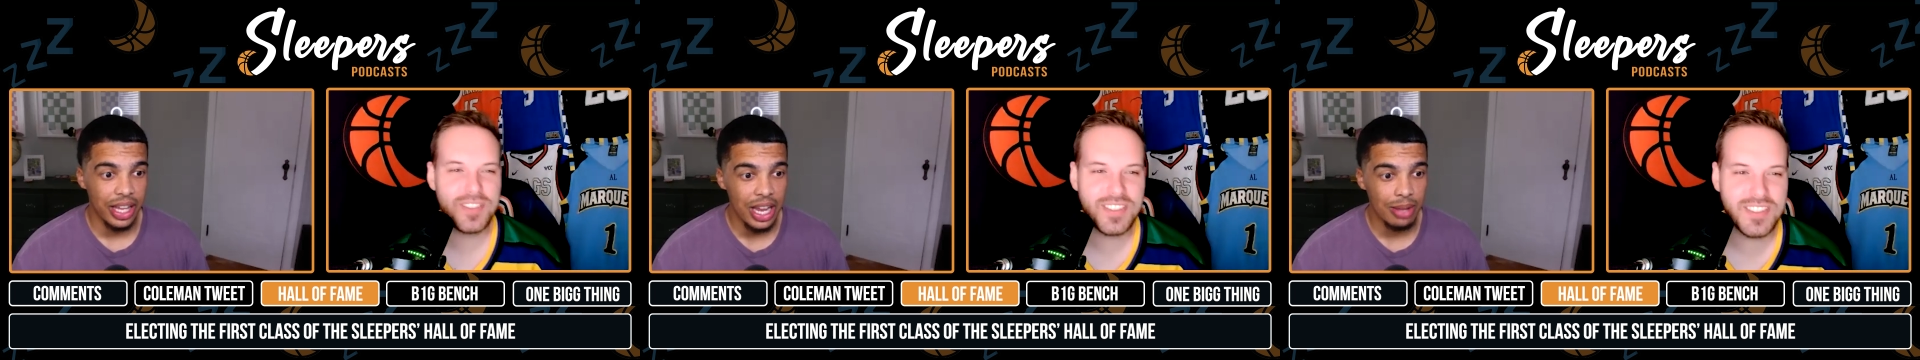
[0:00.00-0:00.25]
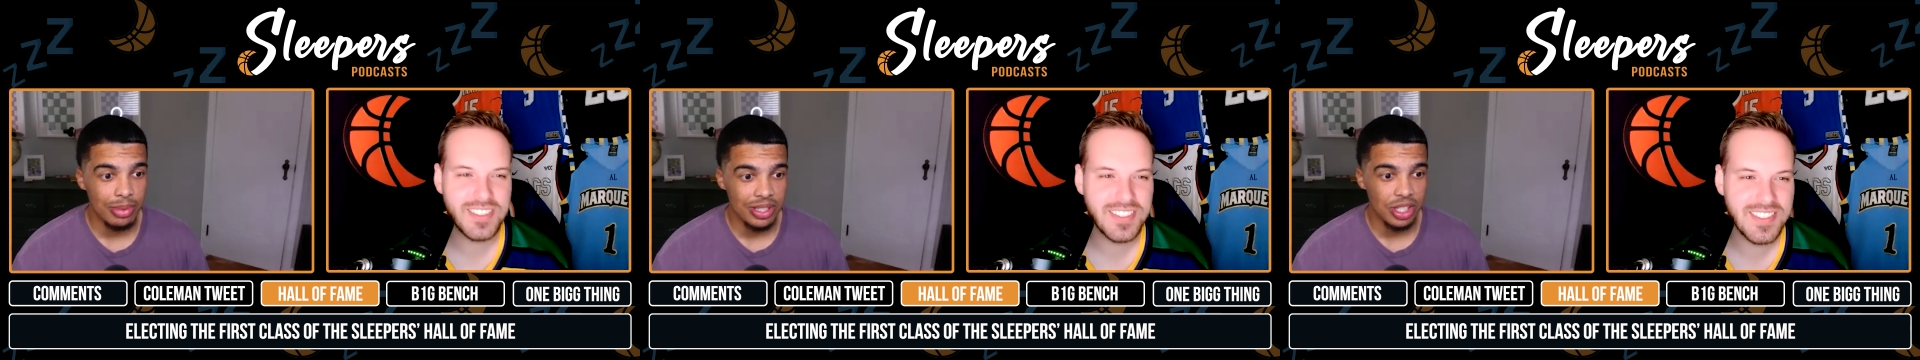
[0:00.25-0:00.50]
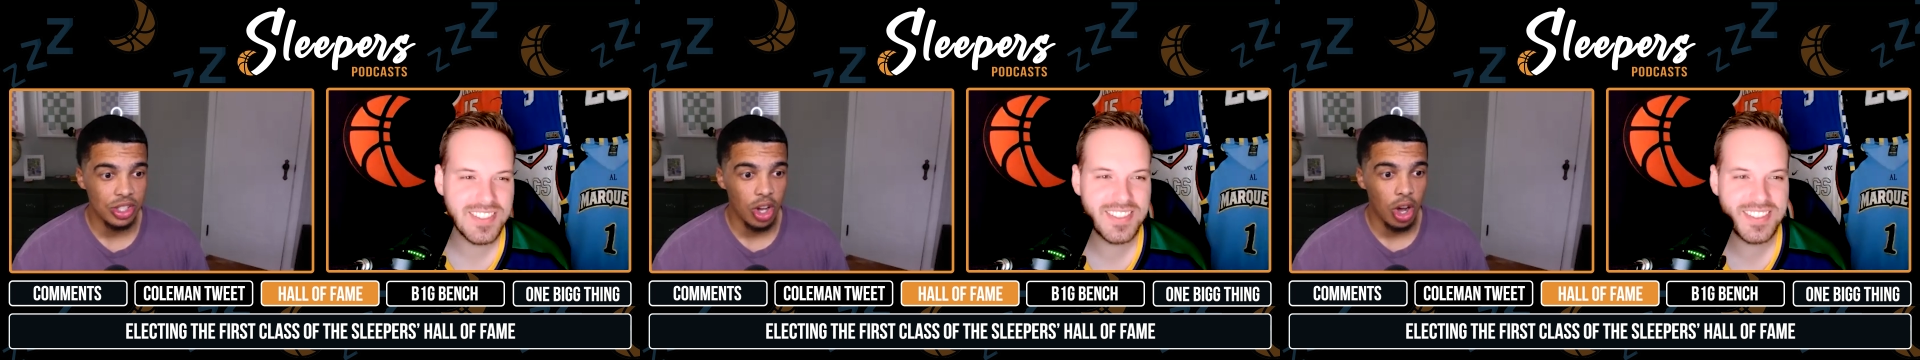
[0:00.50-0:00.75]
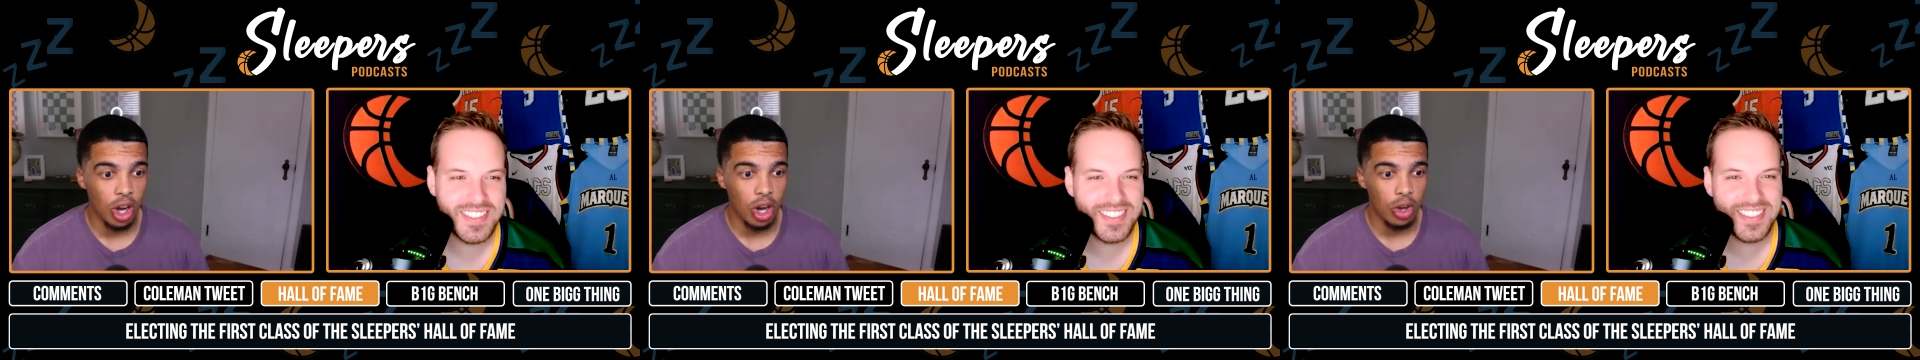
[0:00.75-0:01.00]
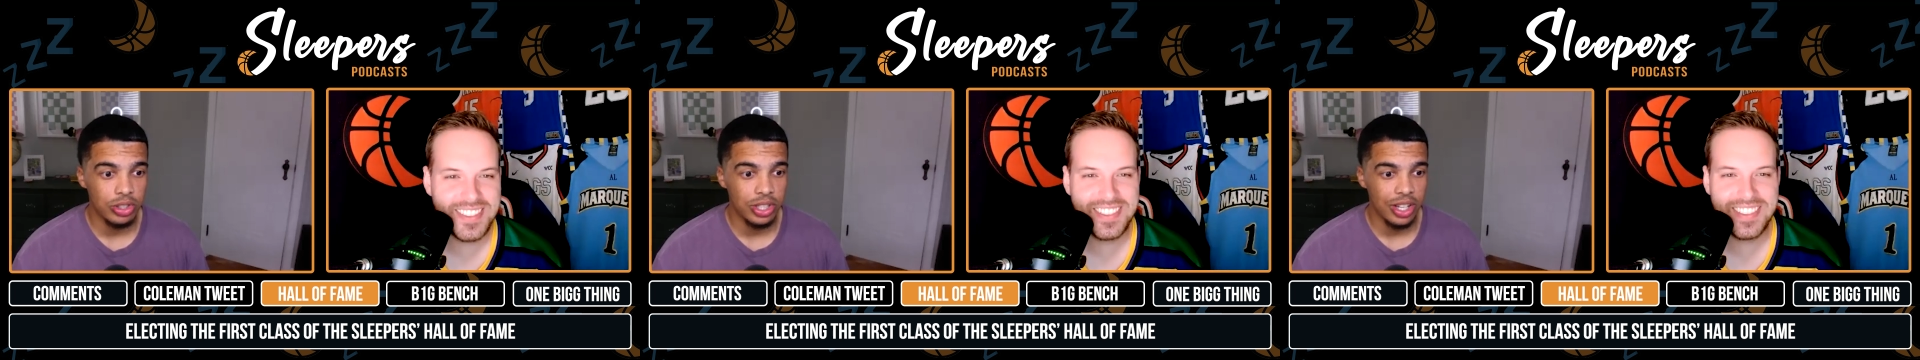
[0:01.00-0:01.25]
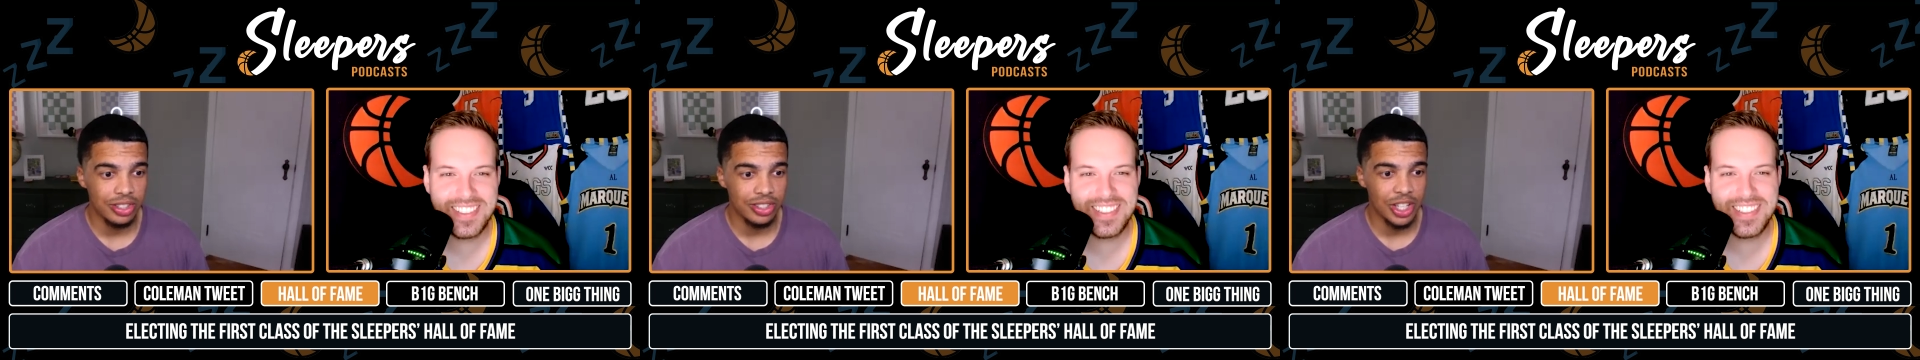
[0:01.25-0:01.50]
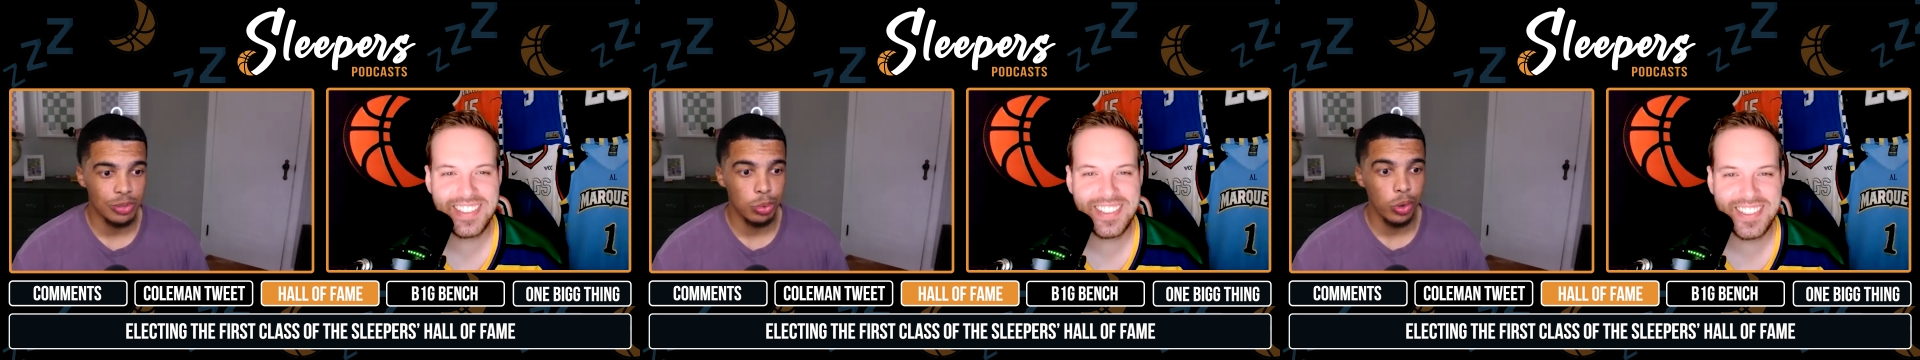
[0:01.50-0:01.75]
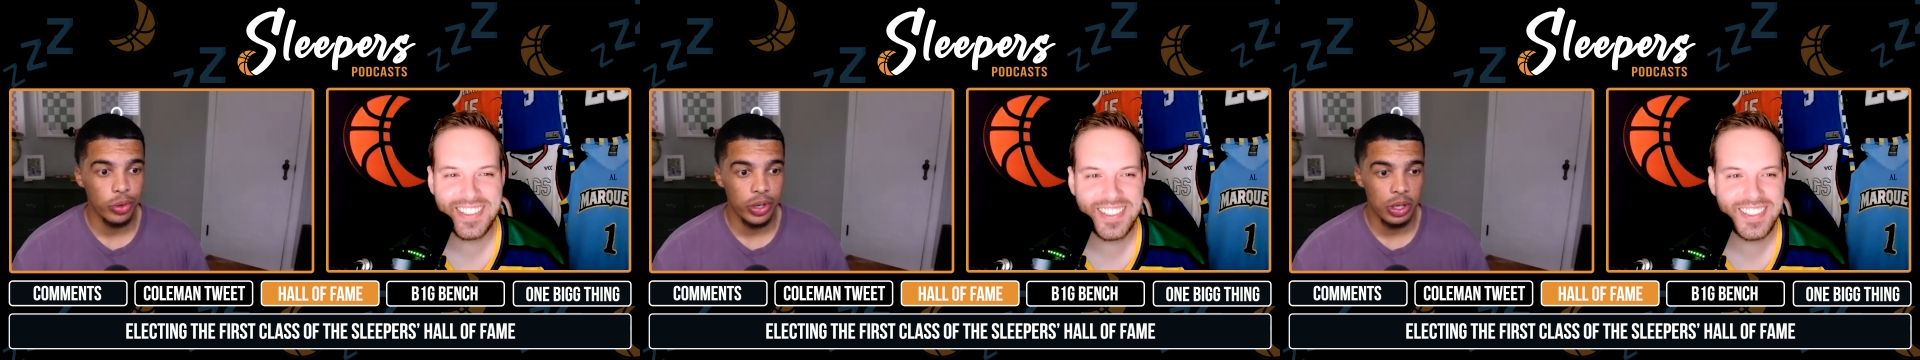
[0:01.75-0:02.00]
Speaker 1: "Damn, that's a dog hotel size
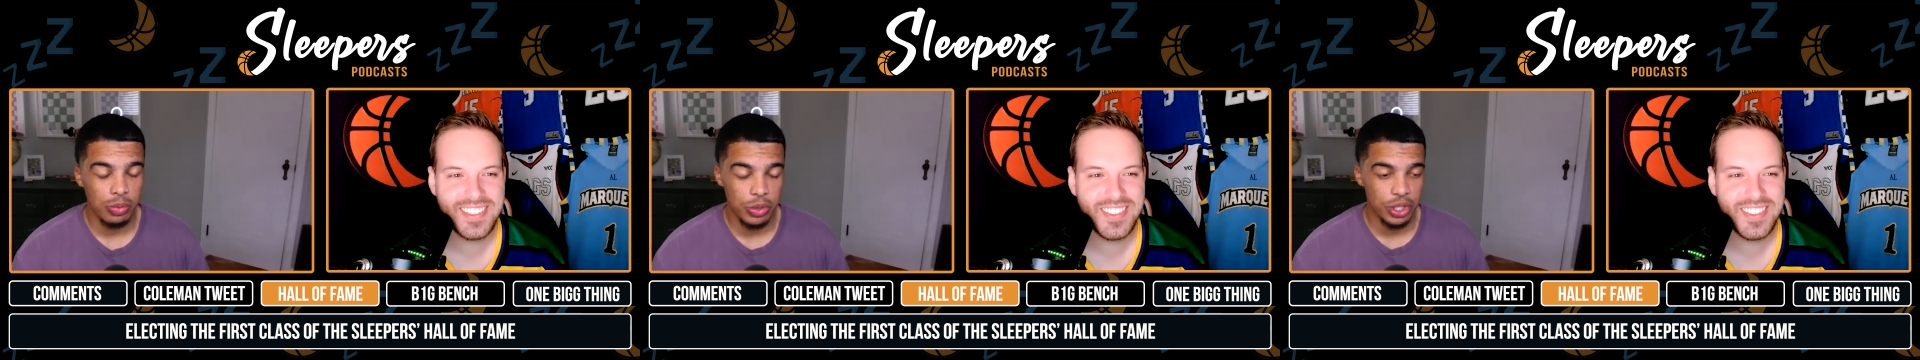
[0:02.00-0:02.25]
brewery. We